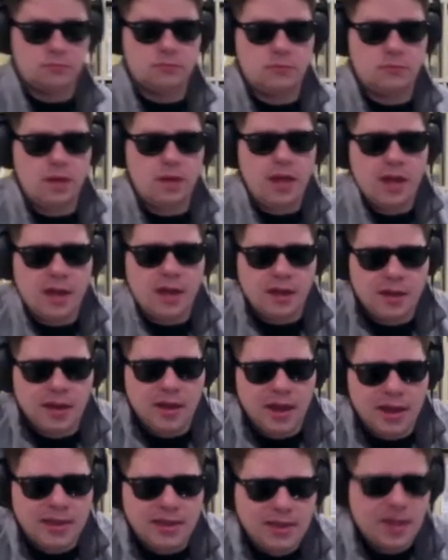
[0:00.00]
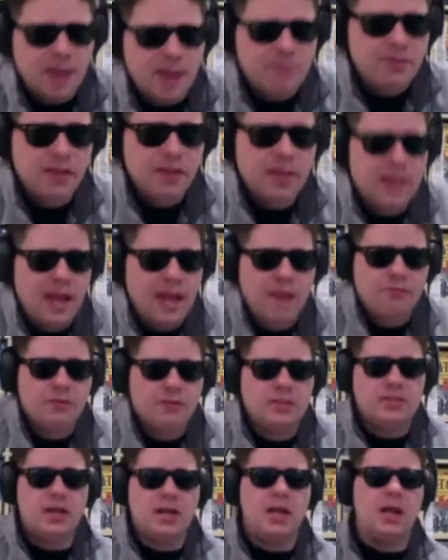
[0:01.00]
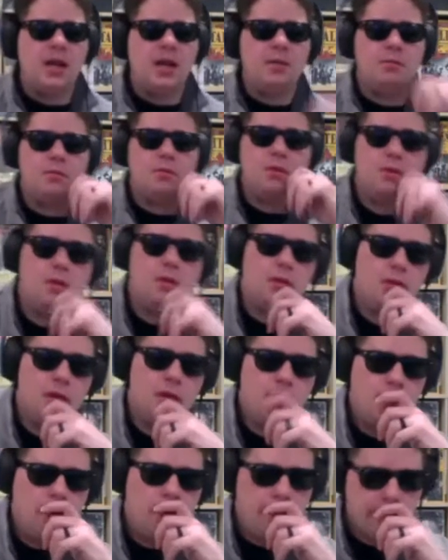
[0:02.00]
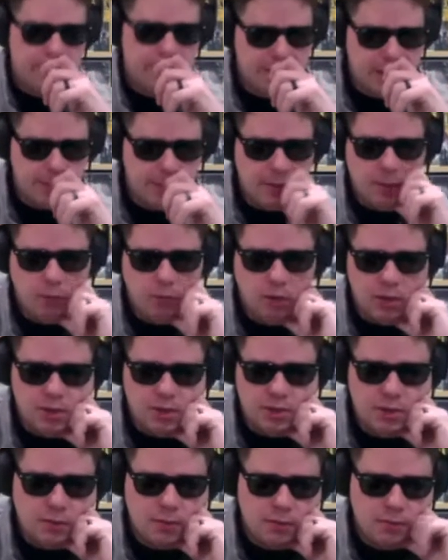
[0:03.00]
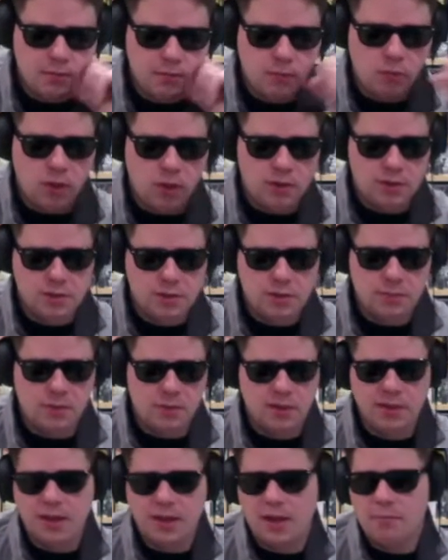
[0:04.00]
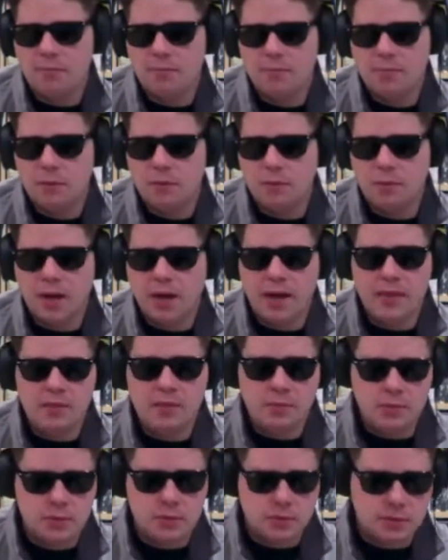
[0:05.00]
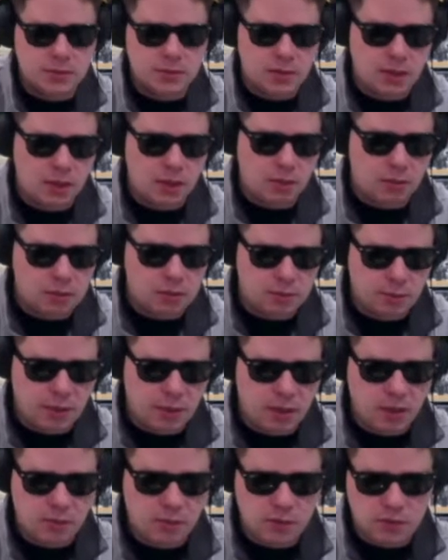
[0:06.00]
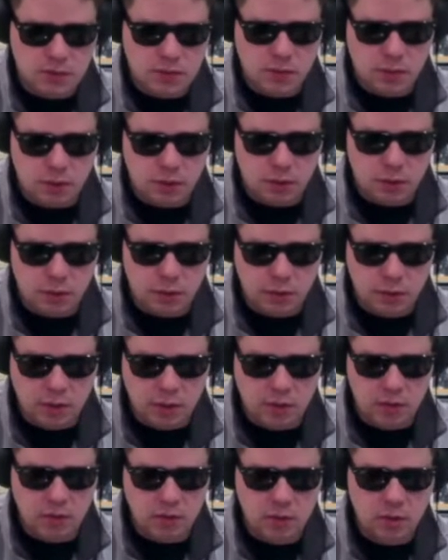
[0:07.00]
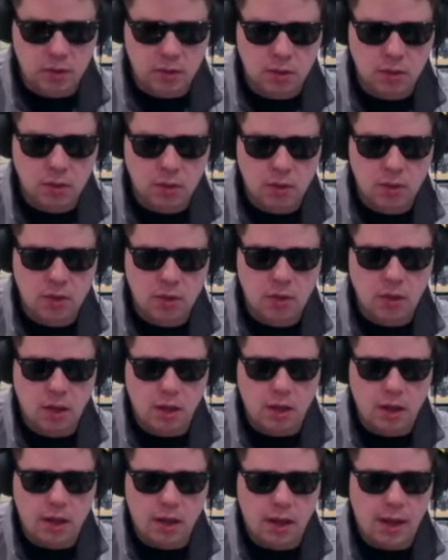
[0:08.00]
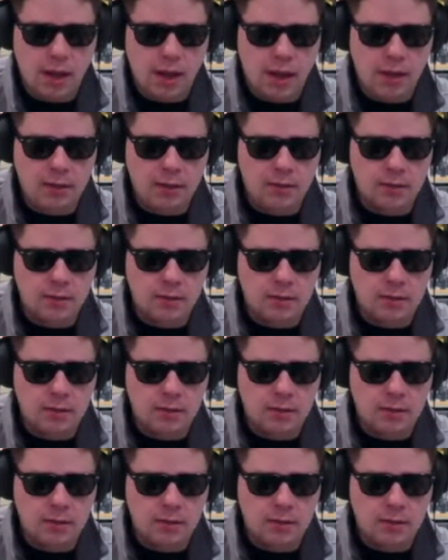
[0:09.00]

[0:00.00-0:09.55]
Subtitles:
and I feel like every time I watch something like when Behind the Music was a thing, I watched Behind the Music on Queen, and.